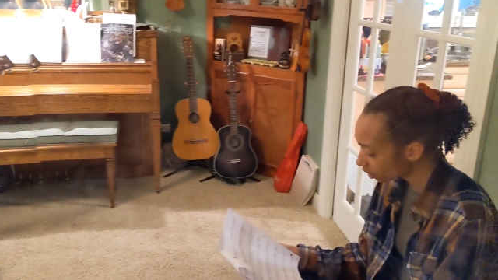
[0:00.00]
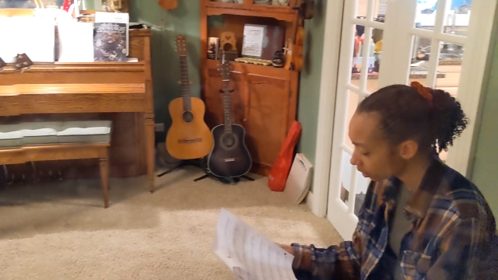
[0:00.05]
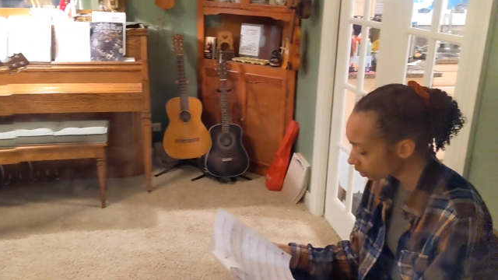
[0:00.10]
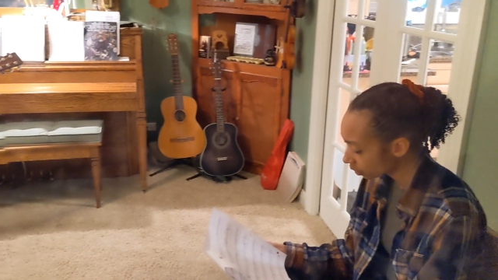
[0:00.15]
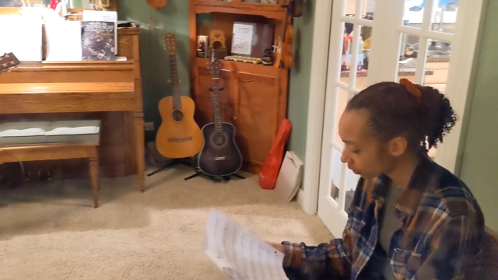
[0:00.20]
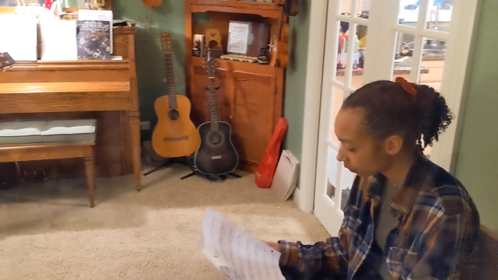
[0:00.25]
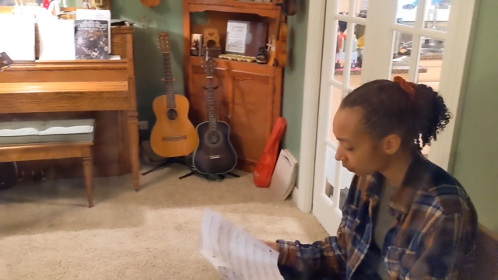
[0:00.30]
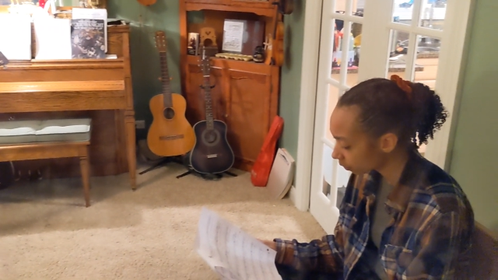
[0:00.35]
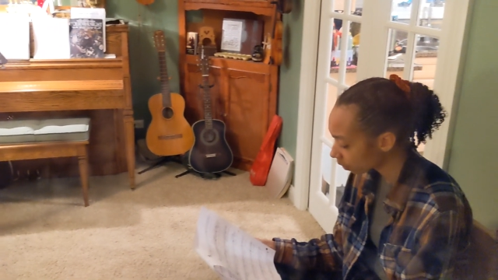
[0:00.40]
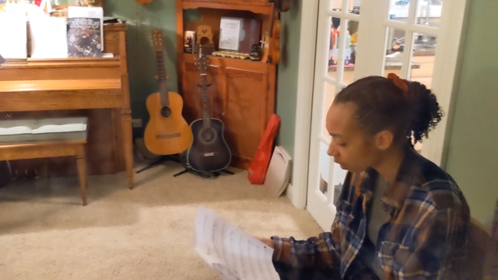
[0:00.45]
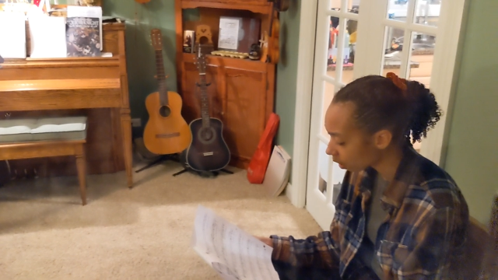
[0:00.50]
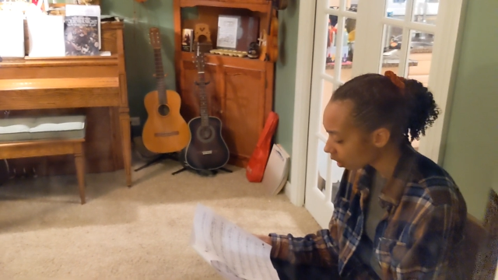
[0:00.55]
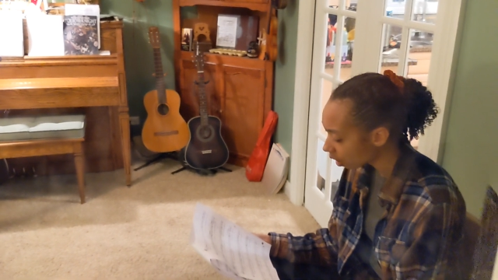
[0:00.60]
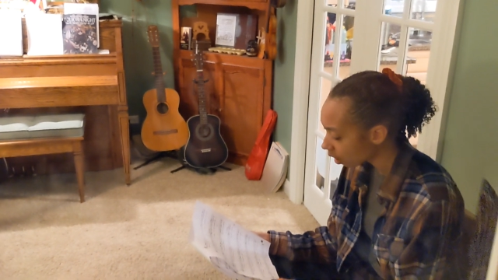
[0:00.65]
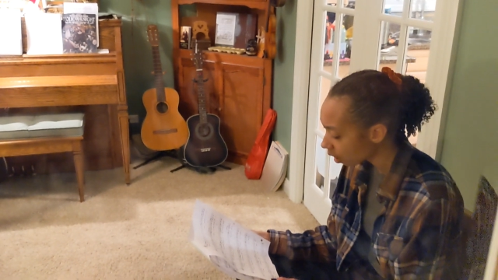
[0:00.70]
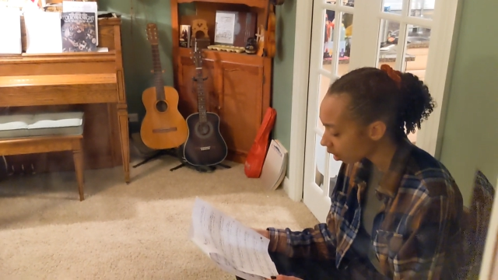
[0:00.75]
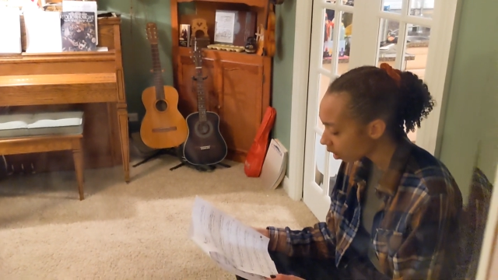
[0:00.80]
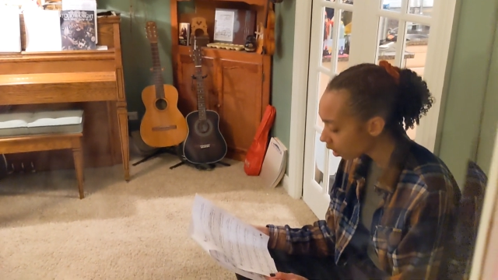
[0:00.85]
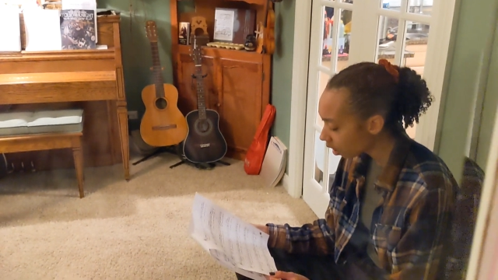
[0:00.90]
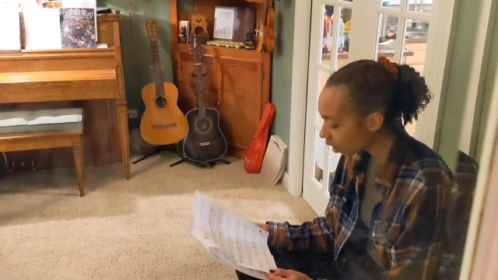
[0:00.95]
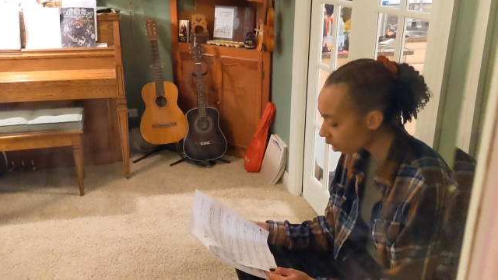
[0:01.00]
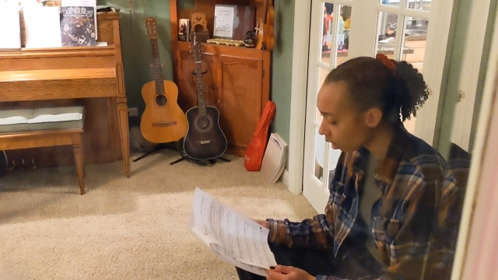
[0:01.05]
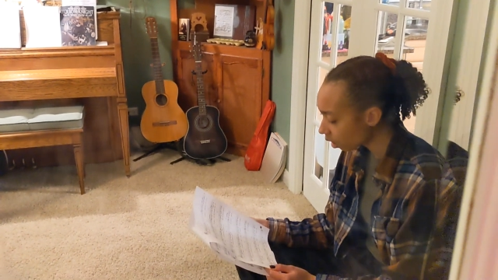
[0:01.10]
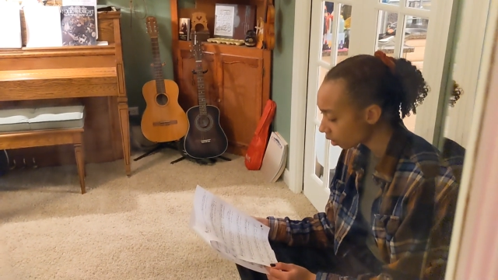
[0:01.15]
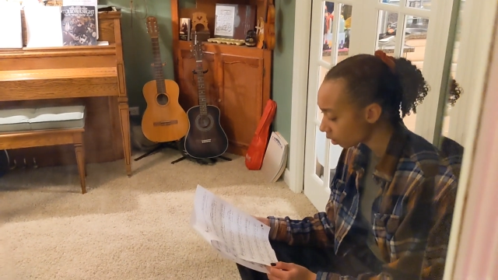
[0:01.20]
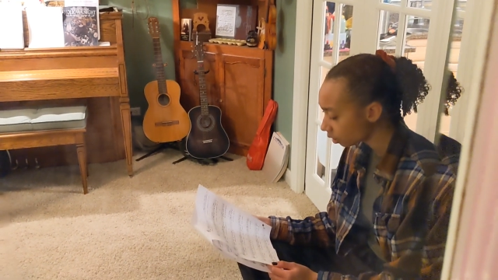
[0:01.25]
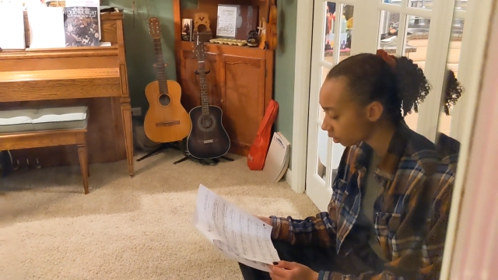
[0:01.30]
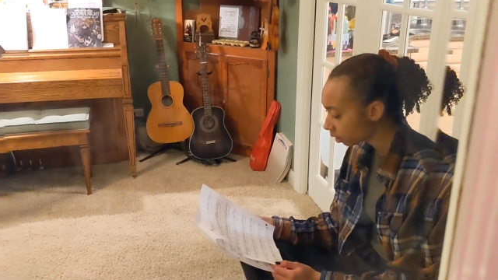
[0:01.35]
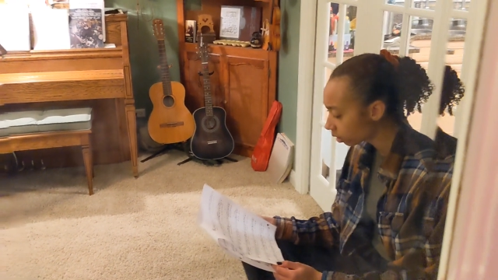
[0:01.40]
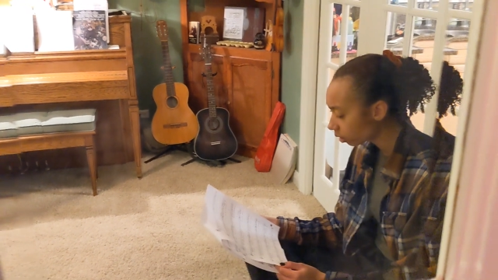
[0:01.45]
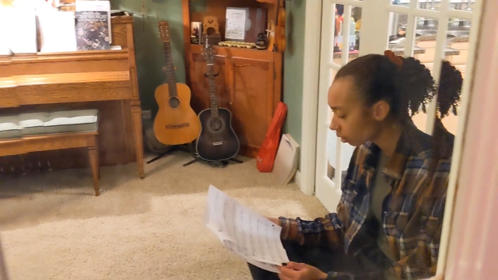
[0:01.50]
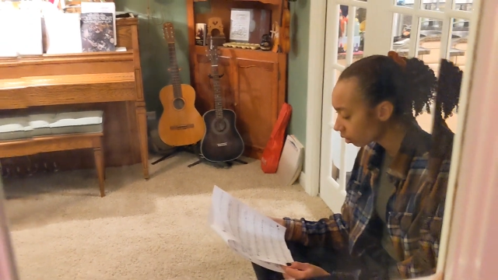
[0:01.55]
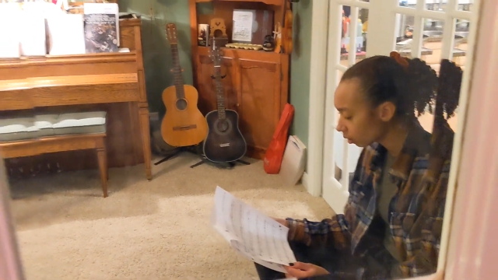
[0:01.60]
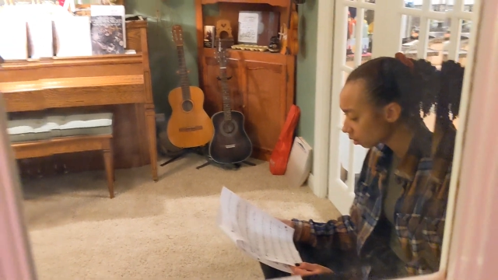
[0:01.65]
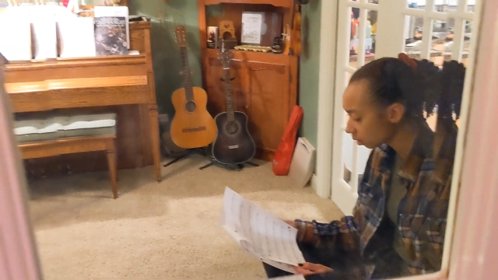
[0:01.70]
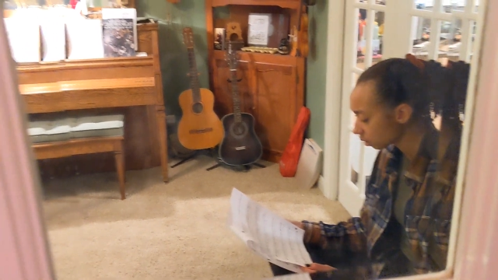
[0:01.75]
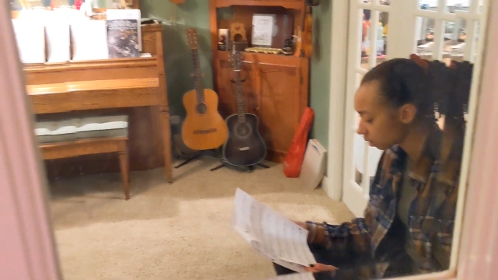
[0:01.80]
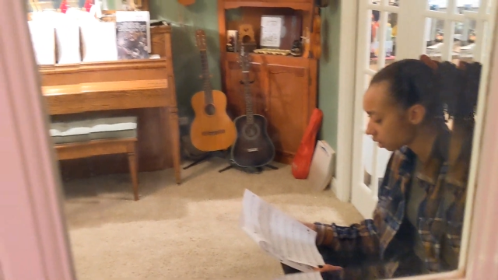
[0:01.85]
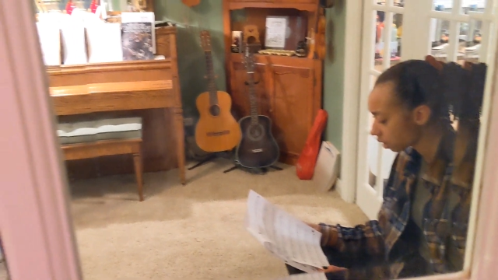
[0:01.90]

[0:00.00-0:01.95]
Nothing is said.